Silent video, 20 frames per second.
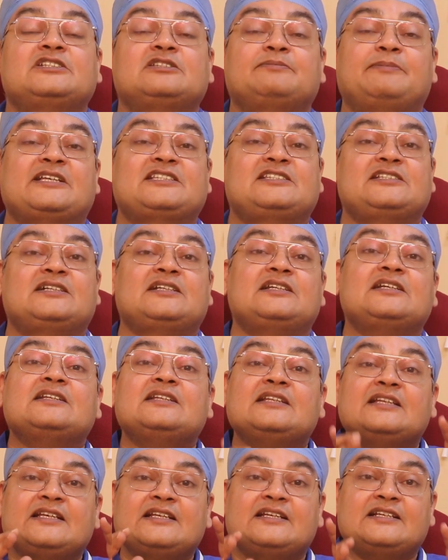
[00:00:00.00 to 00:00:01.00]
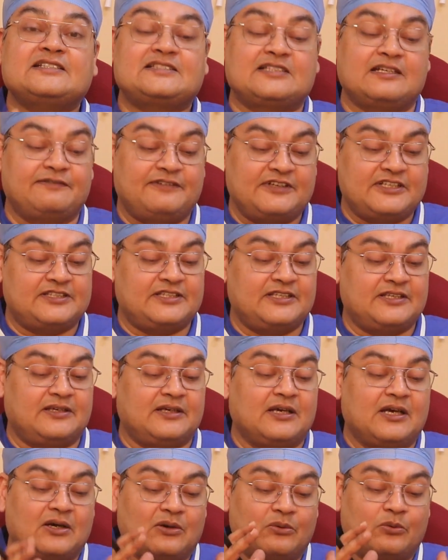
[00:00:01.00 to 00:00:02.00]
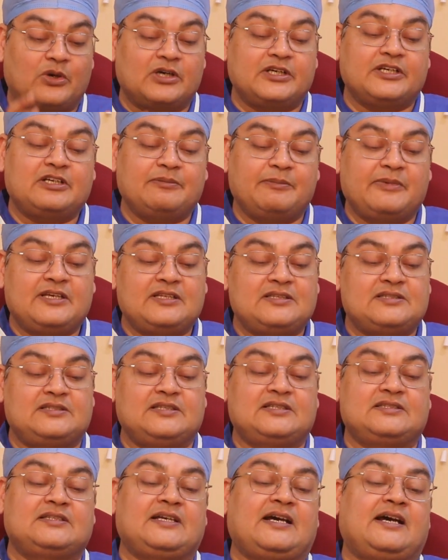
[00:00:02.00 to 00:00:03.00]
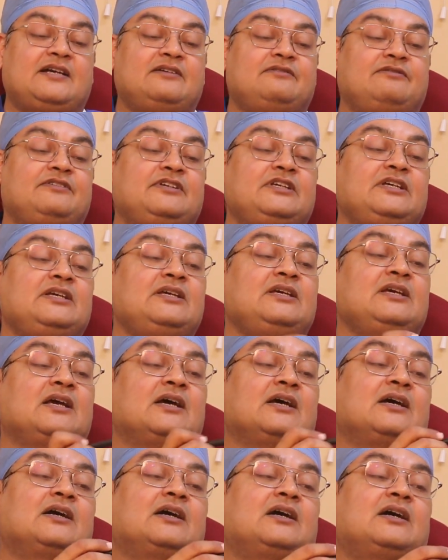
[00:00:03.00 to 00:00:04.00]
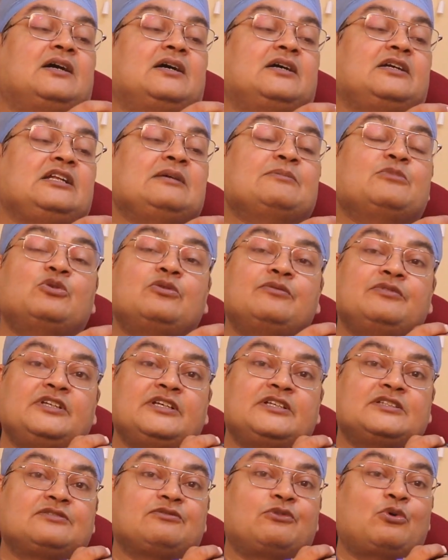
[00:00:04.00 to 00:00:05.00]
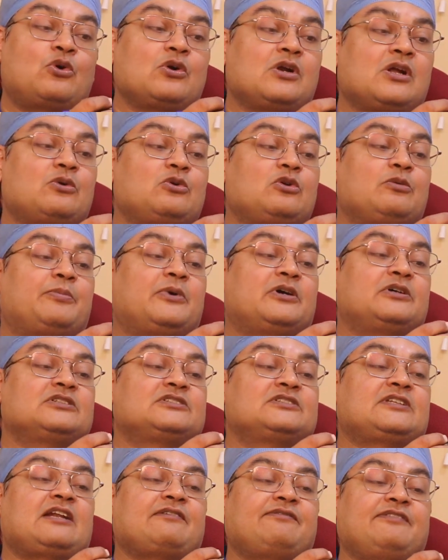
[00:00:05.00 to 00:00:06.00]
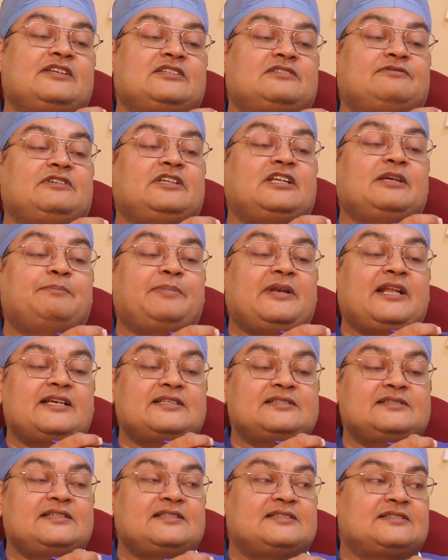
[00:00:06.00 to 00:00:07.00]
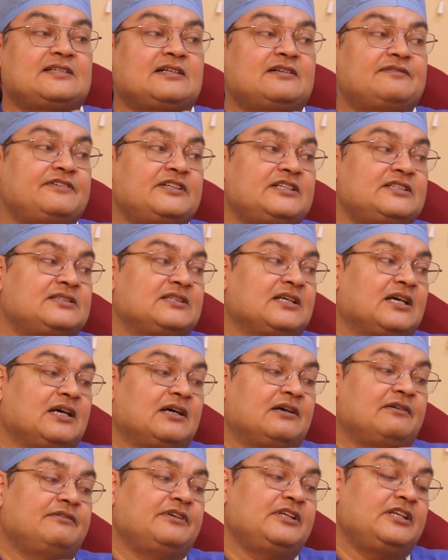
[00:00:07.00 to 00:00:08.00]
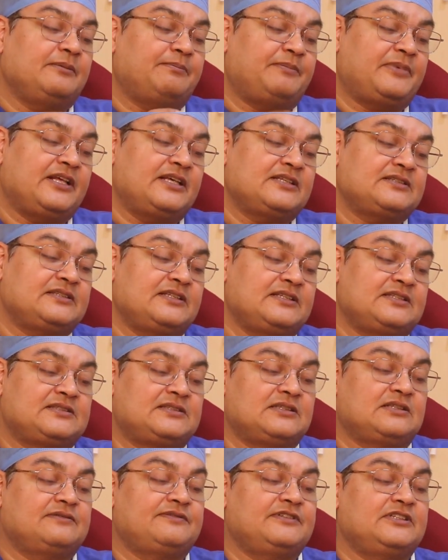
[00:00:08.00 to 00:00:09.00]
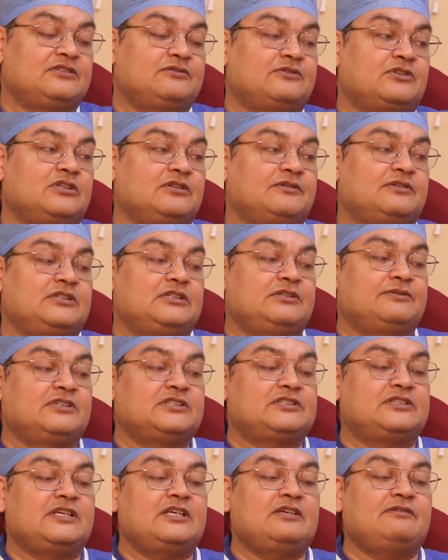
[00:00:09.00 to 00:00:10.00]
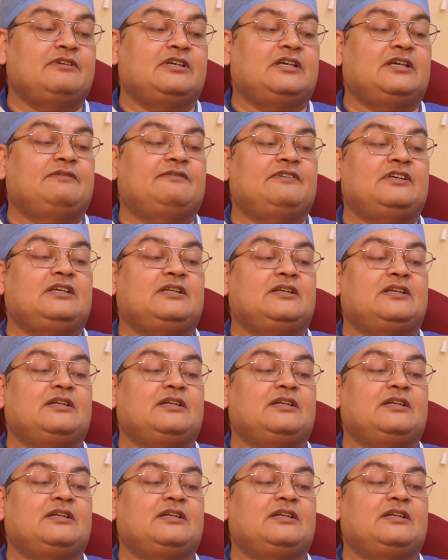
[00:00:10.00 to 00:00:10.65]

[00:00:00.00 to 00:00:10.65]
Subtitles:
is basically knee resurfacing. What it means is that we remove this worn out surface, we replace this surface, whatever you were seeing, we